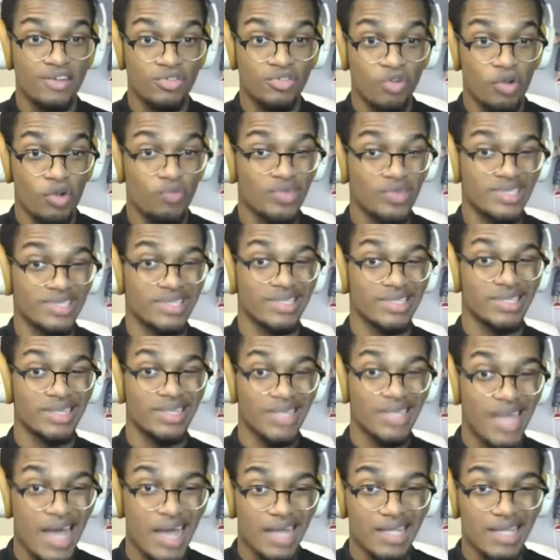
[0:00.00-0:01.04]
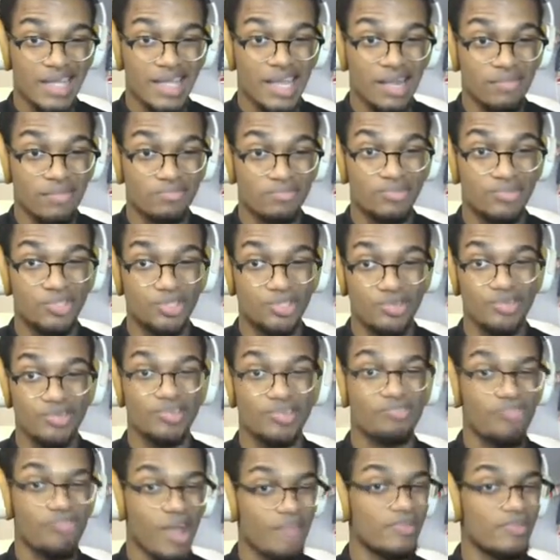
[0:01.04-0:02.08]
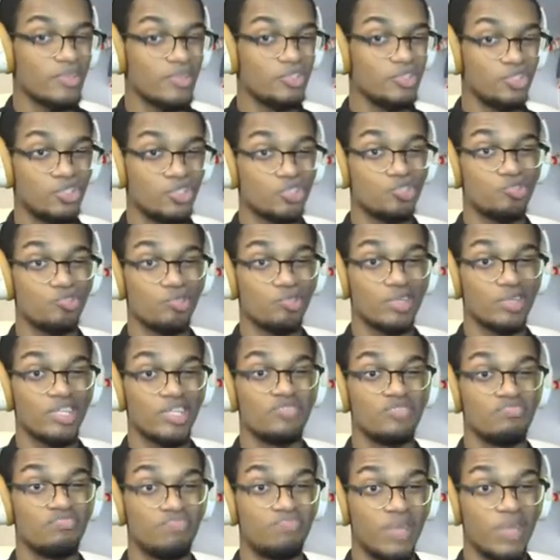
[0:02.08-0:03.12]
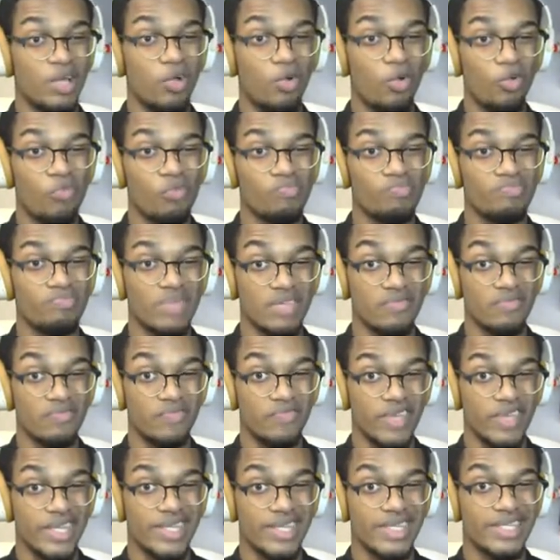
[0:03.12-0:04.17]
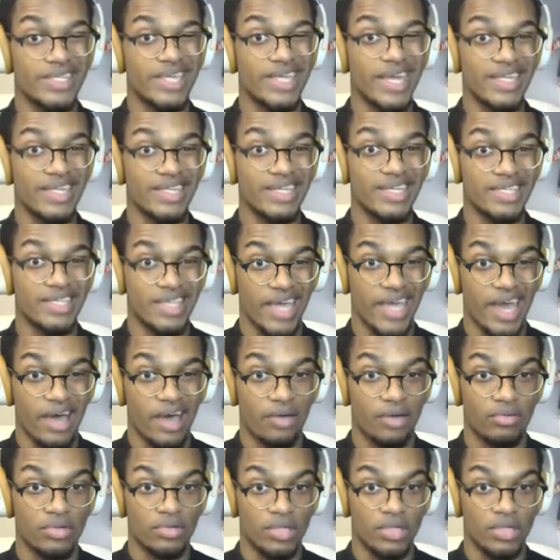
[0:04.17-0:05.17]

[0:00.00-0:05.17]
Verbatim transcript: door wasn't locked, and I'm sure Krampus just took his big old meat feet and kicked it down.